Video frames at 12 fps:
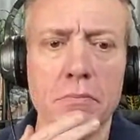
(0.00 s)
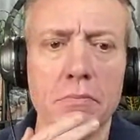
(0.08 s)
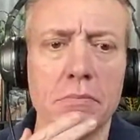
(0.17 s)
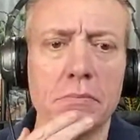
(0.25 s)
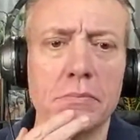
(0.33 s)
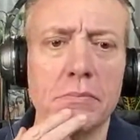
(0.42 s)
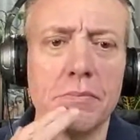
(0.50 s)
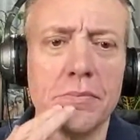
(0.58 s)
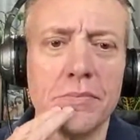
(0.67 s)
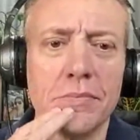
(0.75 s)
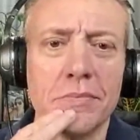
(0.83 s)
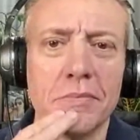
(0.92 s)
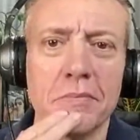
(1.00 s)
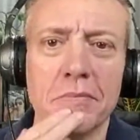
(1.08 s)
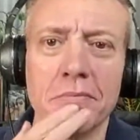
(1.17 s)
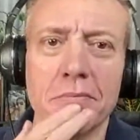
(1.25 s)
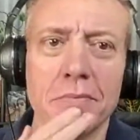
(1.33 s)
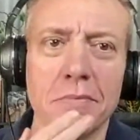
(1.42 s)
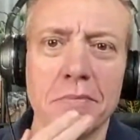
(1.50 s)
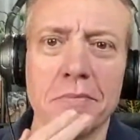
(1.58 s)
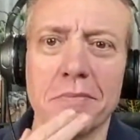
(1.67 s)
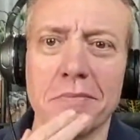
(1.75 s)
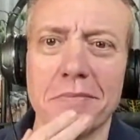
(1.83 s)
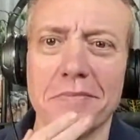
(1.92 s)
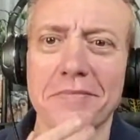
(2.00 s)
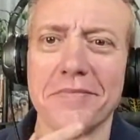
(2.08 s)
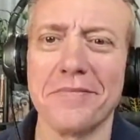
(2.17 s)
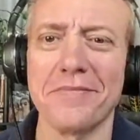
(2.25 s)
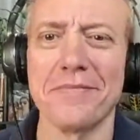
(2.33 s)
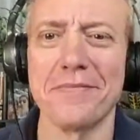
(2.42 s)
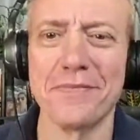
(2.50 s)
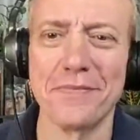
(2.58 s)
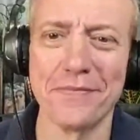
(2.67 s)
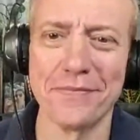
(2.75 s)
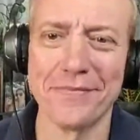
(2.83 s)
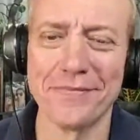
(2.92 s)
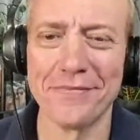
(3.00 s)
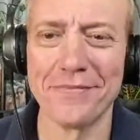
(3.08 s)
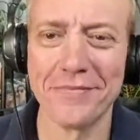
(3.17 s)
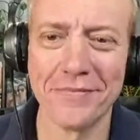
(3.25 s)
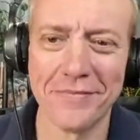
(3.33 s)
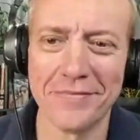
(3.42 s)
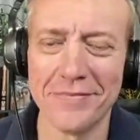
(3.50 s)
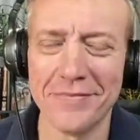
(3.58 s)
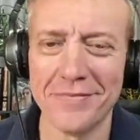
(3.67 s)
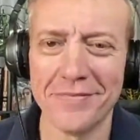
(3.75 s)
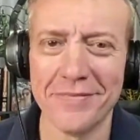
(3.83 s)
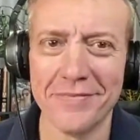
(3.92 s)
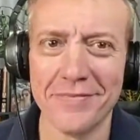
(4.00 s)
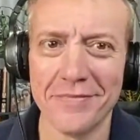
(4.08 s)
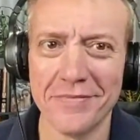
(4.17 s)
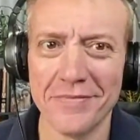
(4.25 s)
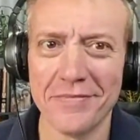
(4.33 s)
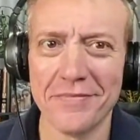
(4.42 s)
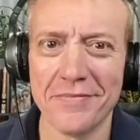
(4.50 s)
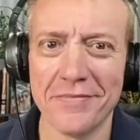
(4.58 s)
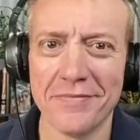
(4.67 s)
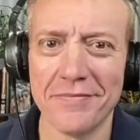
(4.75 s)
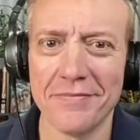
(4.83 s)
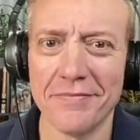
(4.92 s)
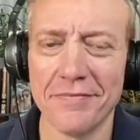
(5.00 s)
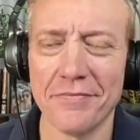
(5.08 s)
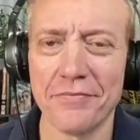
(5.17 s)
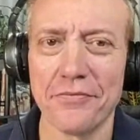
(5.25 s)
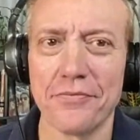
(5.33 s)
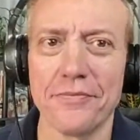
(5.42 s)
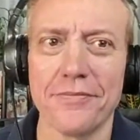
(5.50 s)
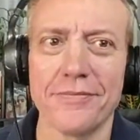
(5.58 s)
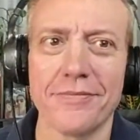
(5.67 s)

[no speech]